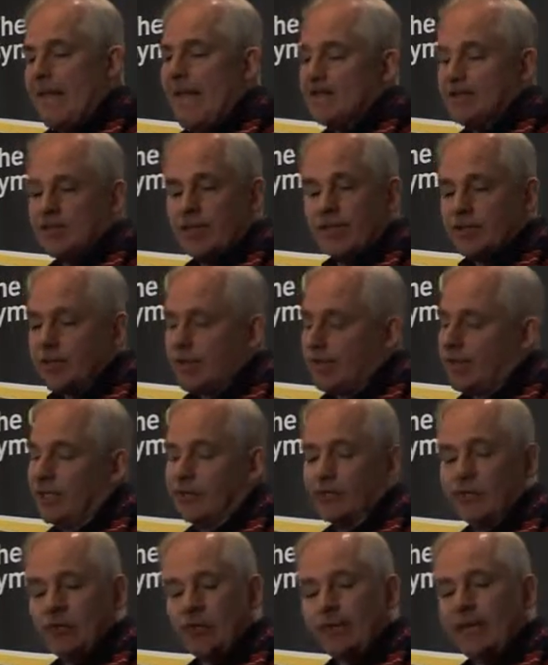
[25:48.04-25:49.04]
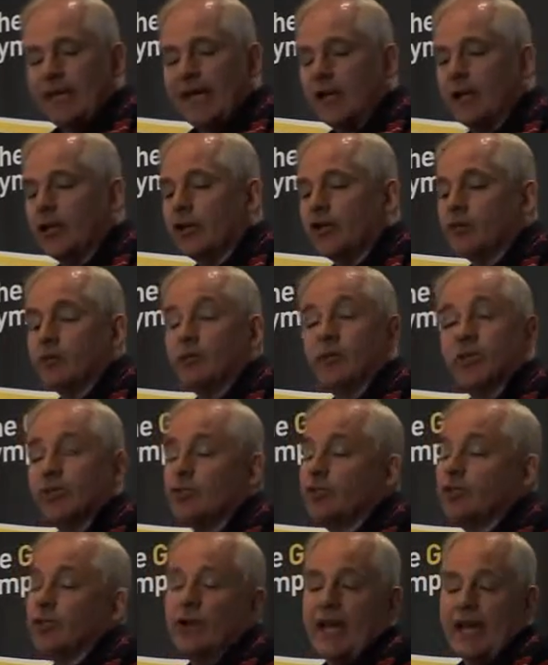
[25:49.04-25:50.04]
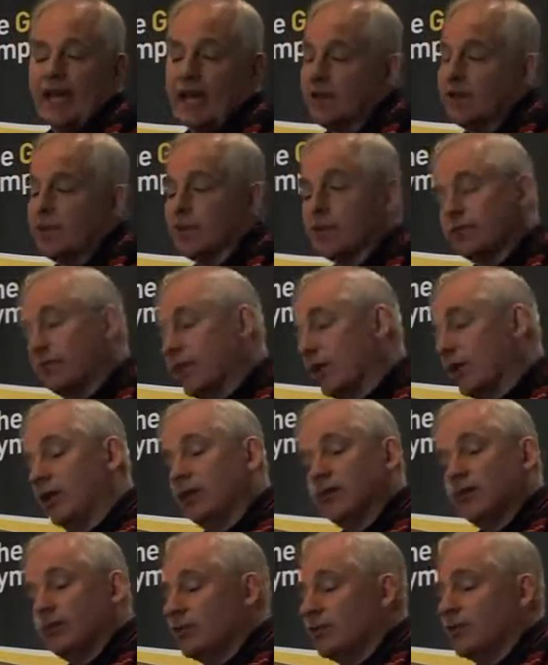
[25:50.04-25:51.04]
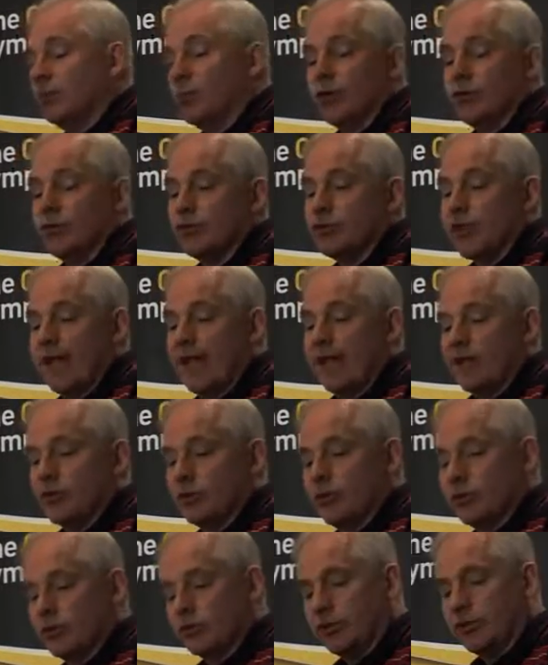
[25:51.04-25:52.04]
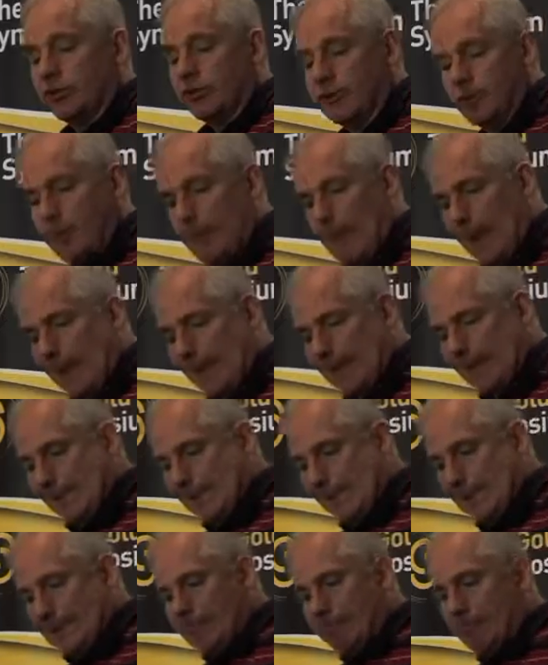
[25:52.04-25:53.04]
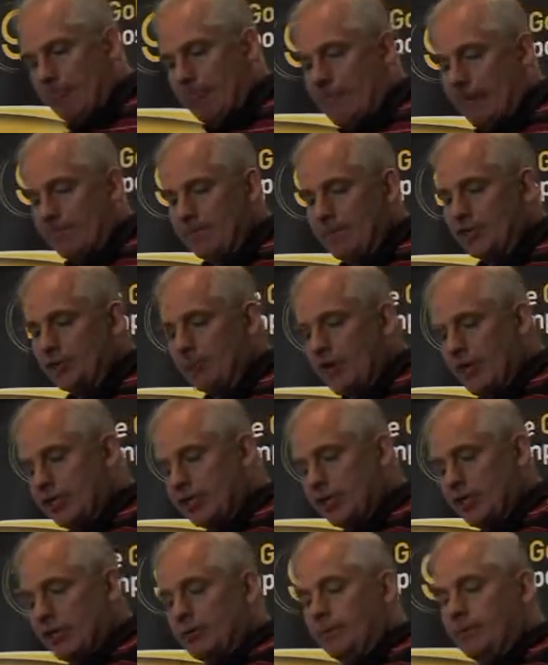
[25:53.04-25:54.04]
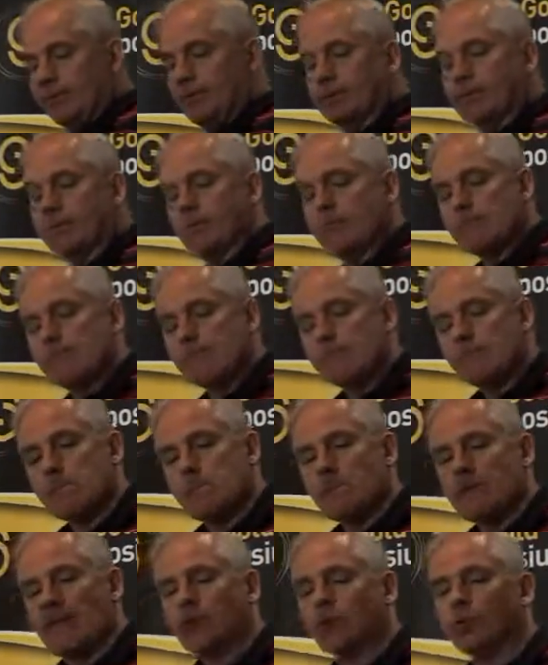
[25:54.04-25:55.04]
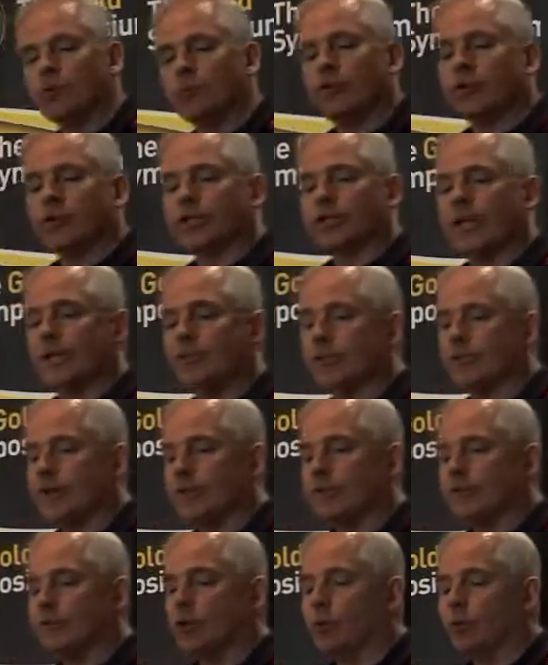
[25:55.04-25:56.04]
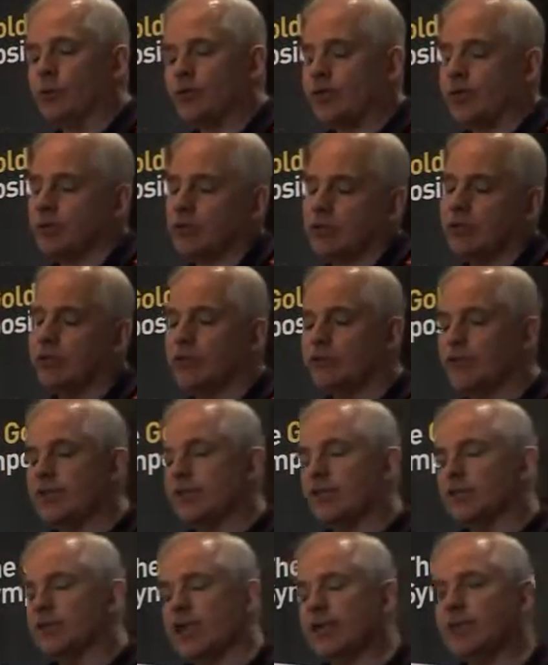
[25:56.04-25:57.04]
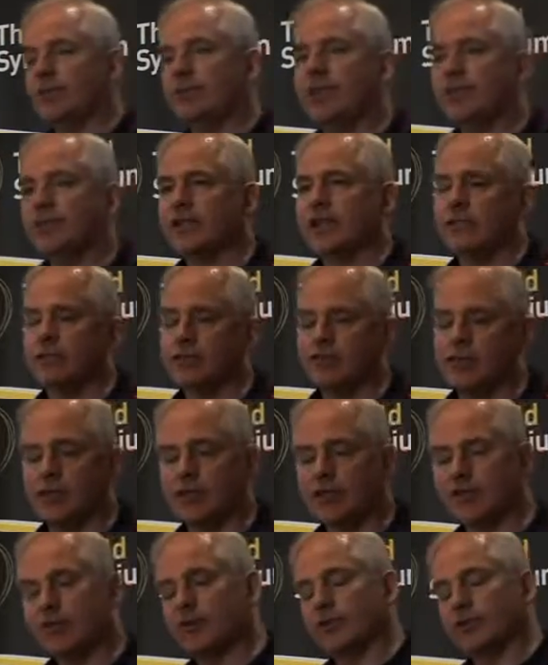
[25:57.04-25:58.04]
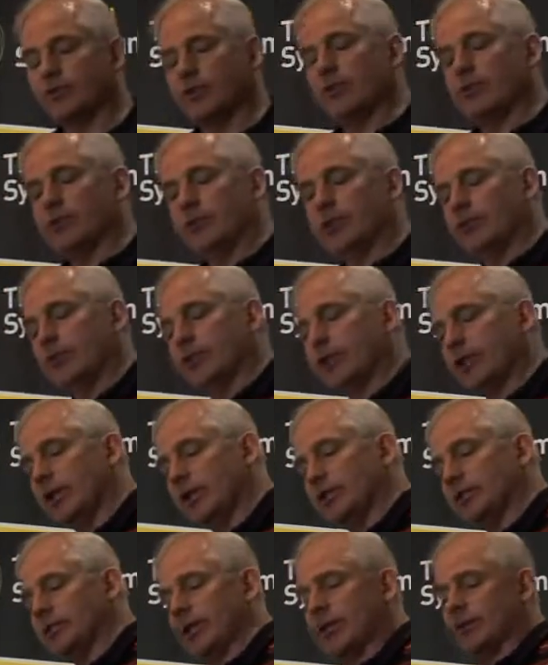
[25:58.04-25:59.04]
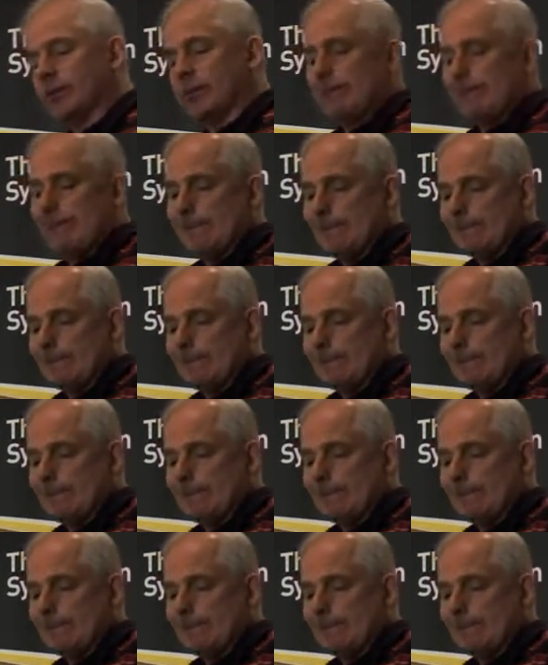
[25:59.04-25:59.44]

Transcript: Assets are things that the bank owns, which is your house, the loans, the bonds, cash, all that good stuff. And there's a ratio. Normally you've got to keep it around 4%, although investors now demand 10% because it's a bit risky these days.